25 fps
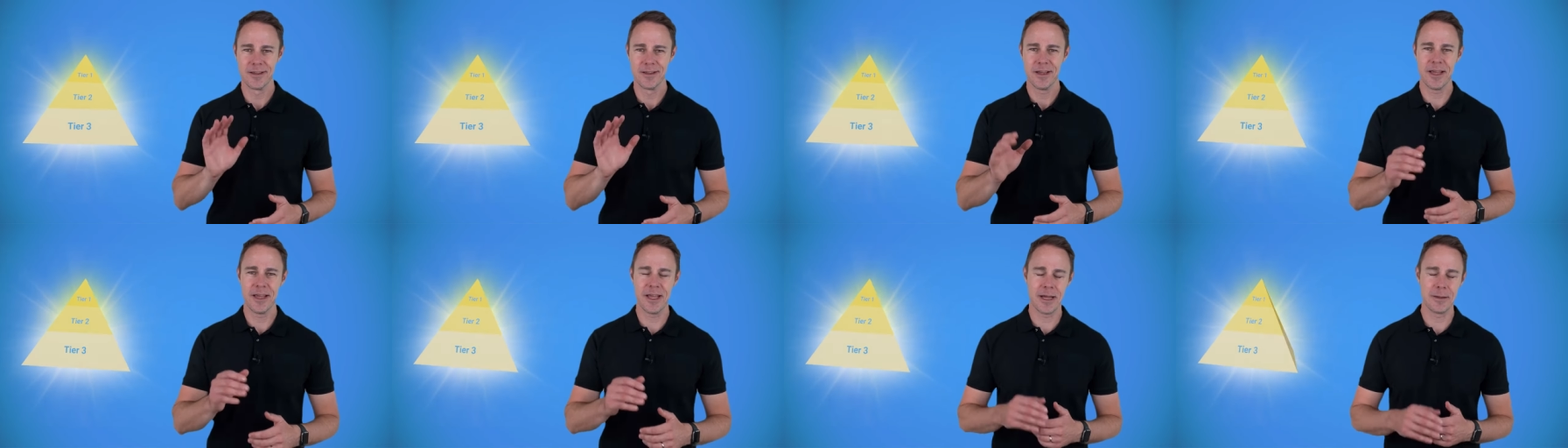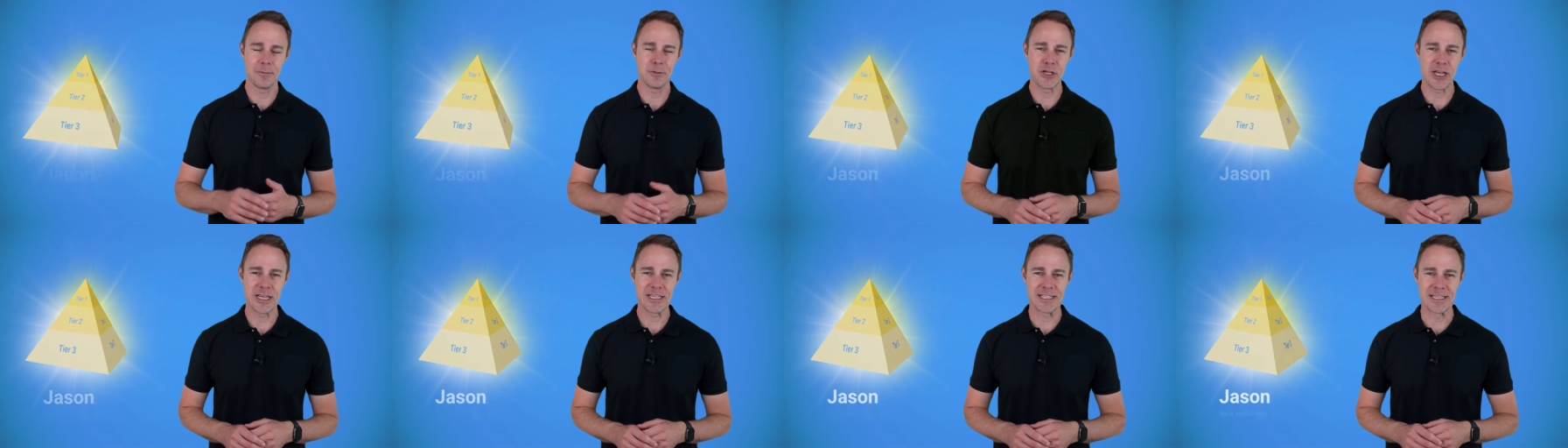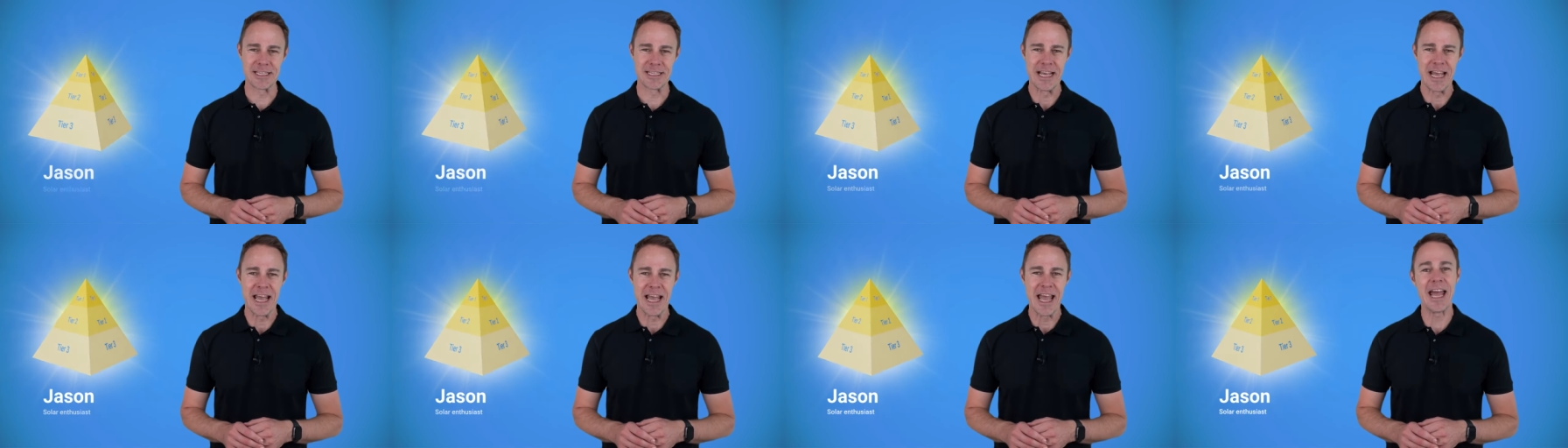Hey, I'm
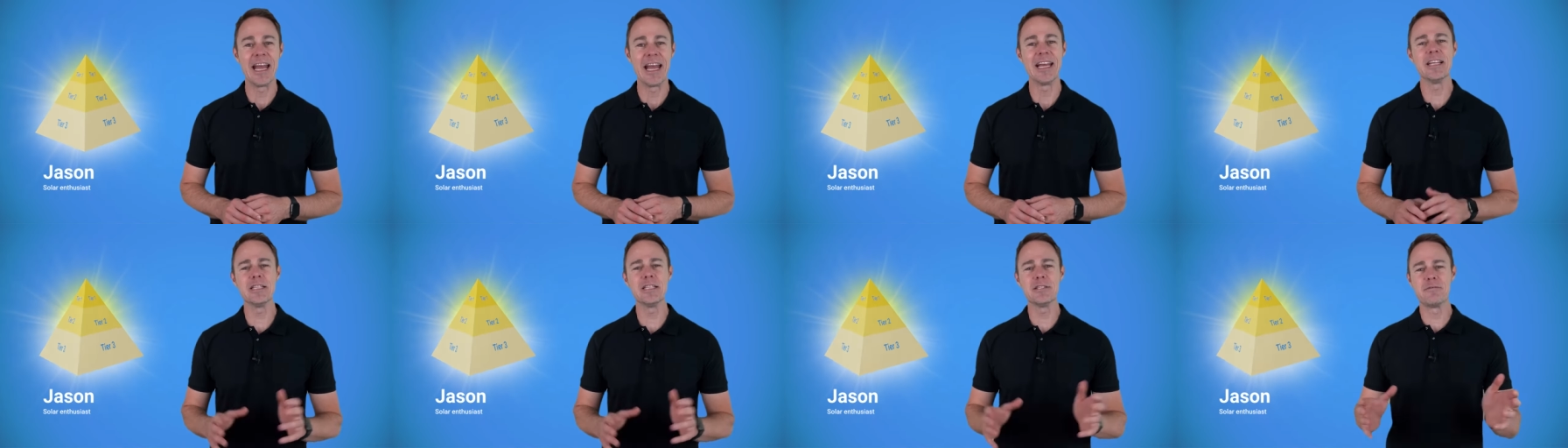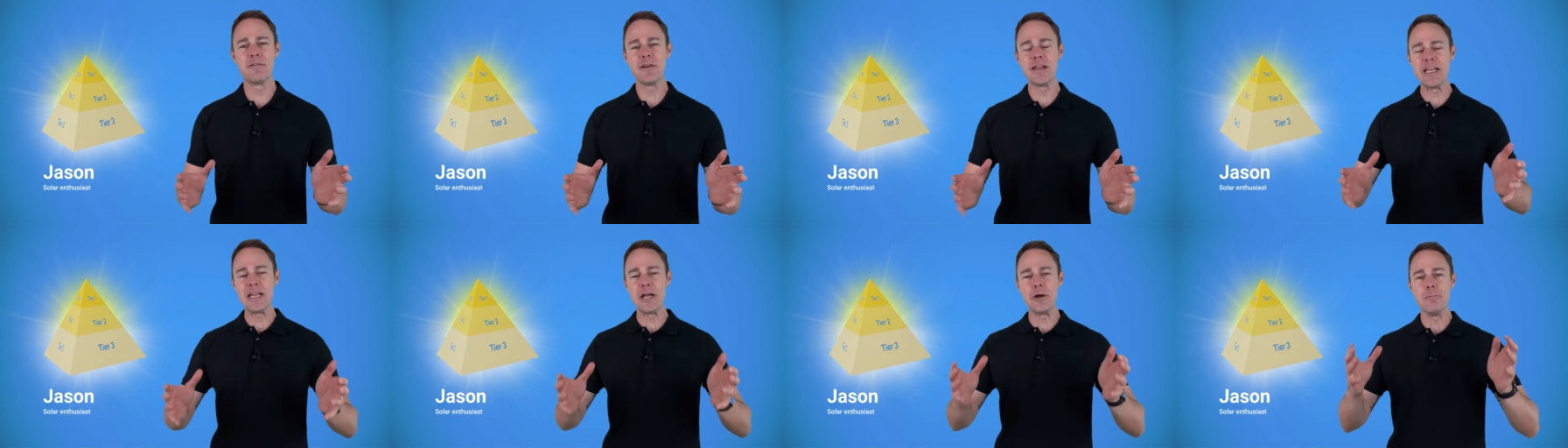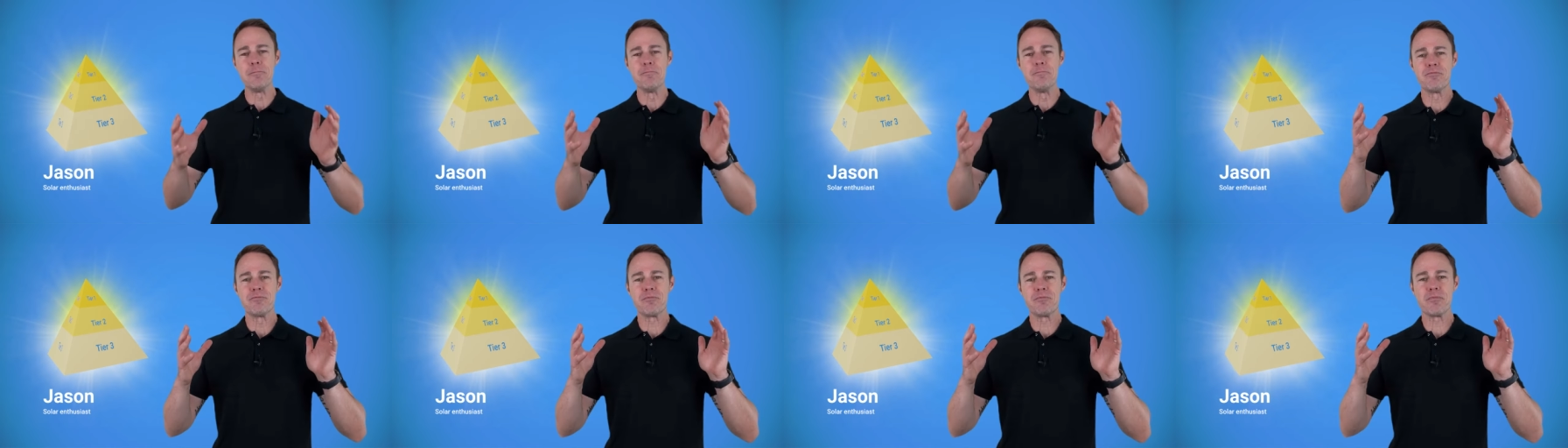Jason, and in this video,
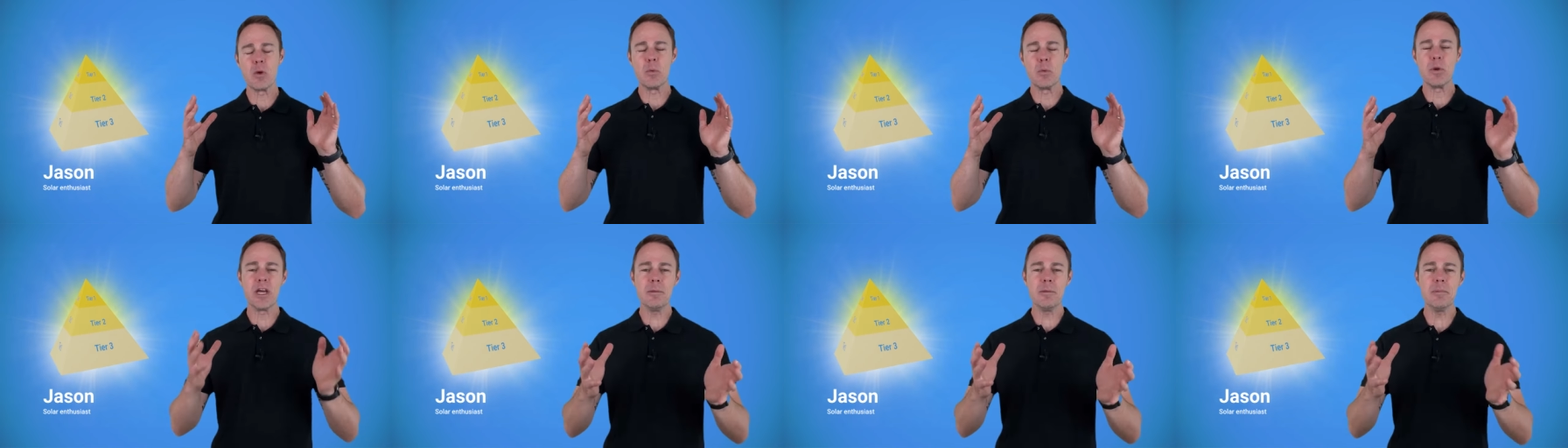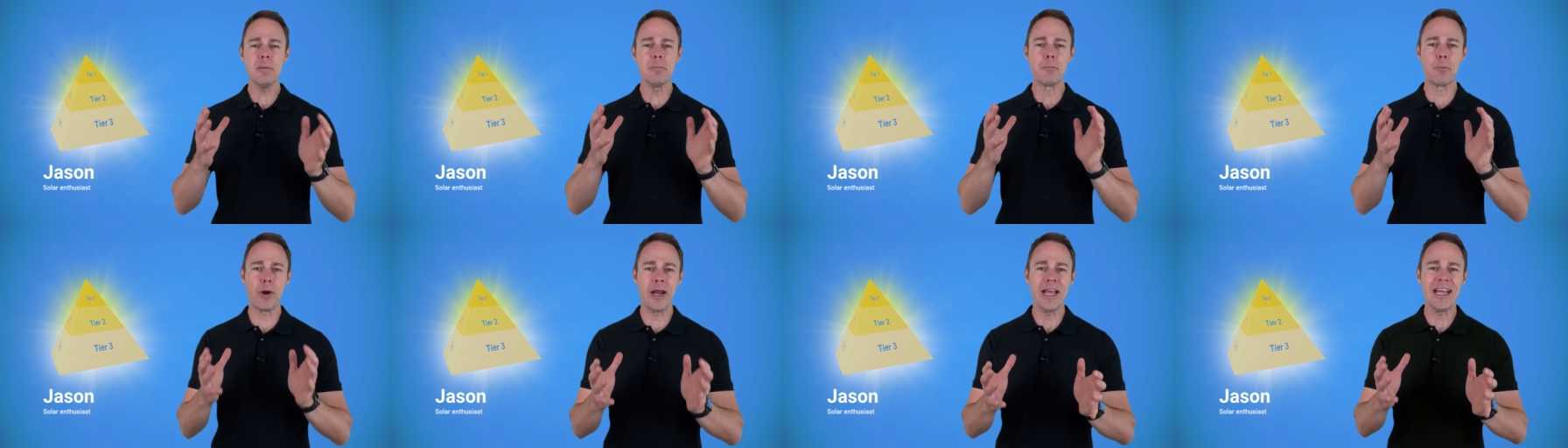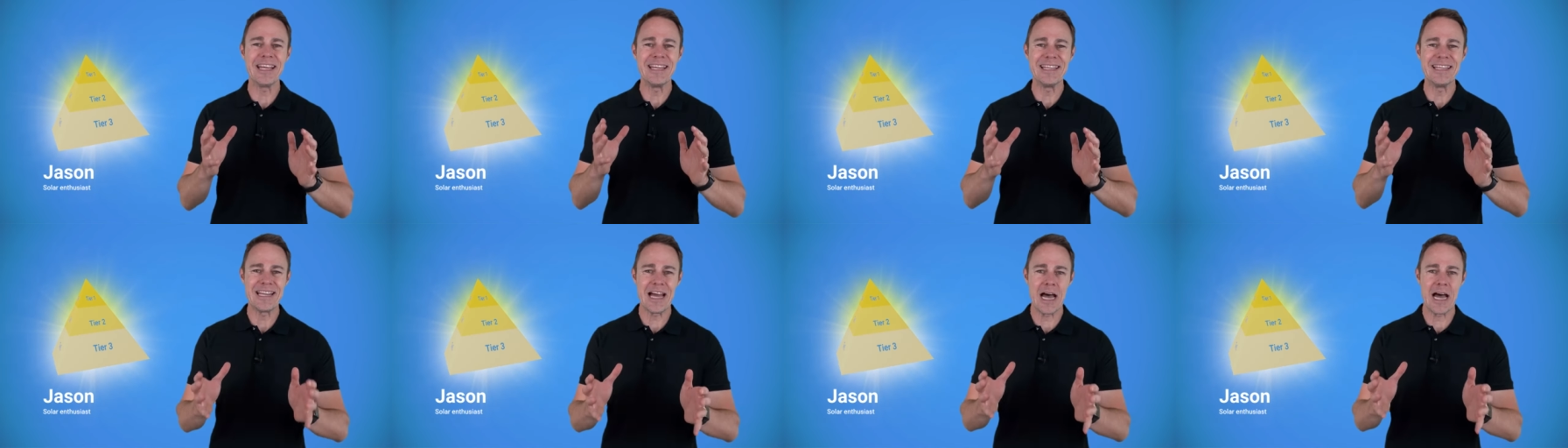we're going to be
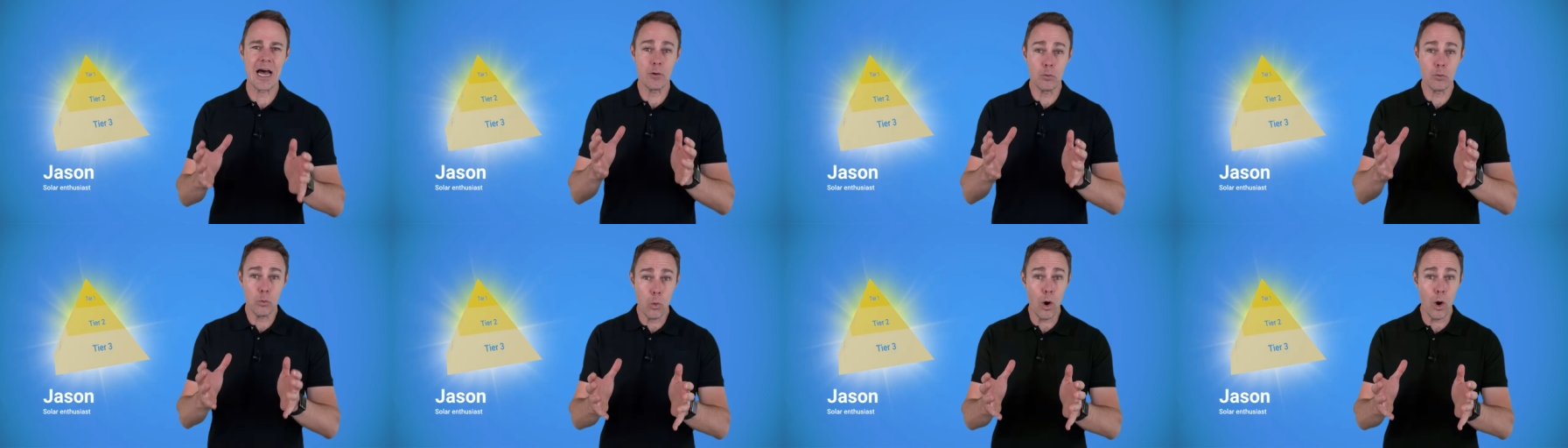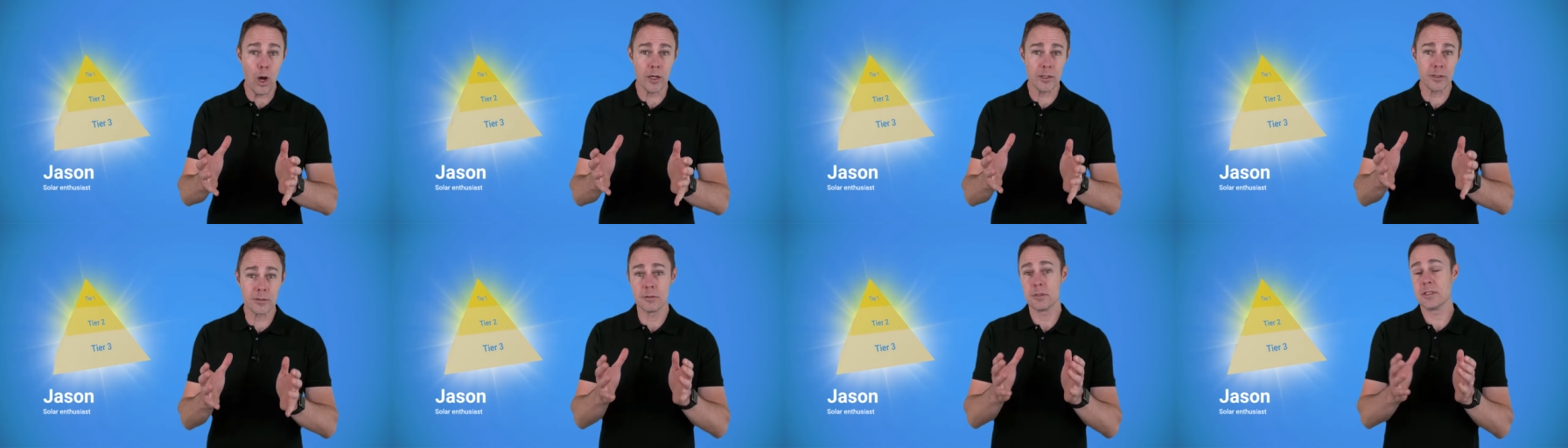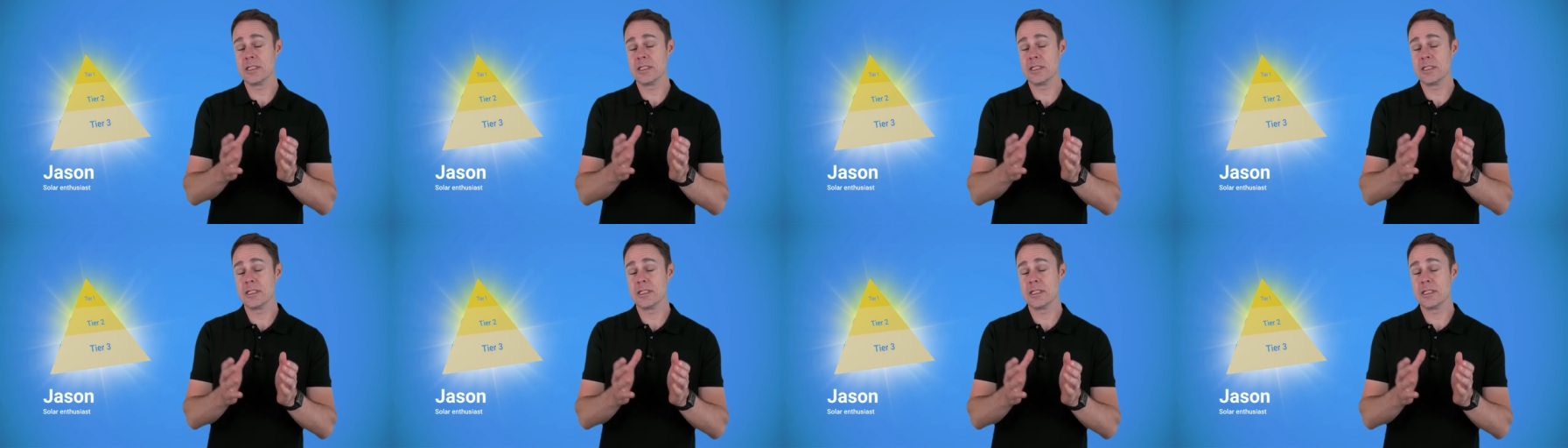breaking down what